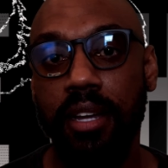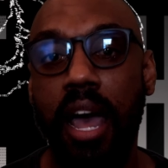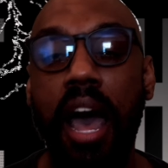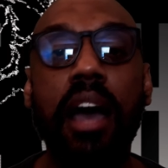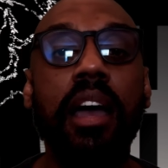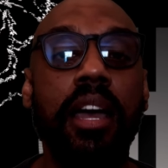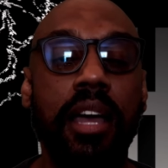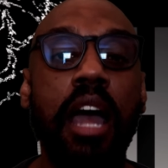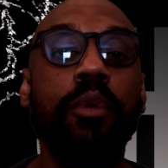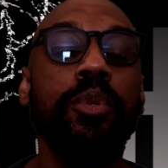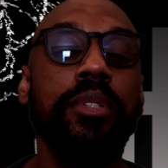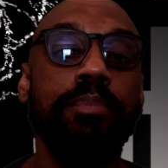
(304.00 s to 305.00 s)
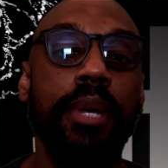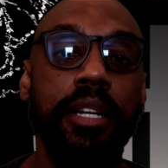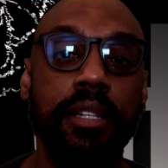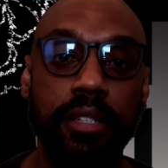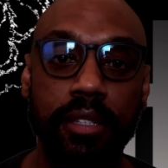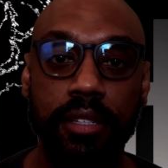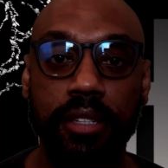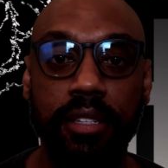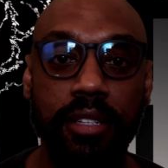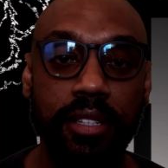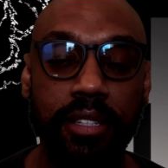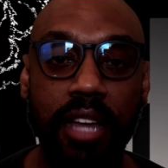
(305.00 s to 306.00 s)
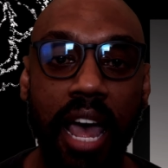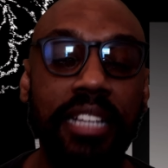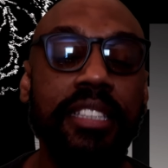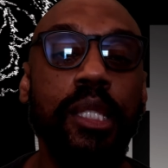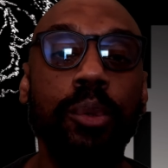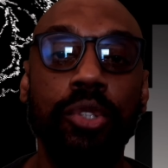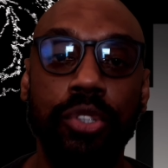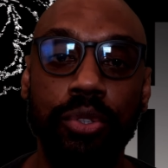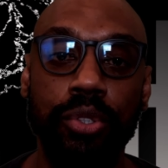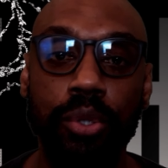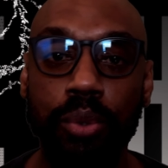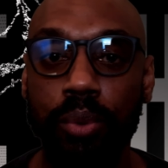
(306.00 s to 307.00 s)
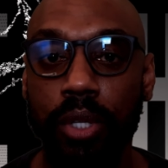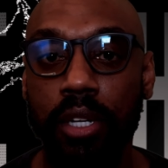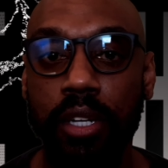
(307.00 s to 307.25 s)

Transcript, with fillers: I respect you. I see what you do.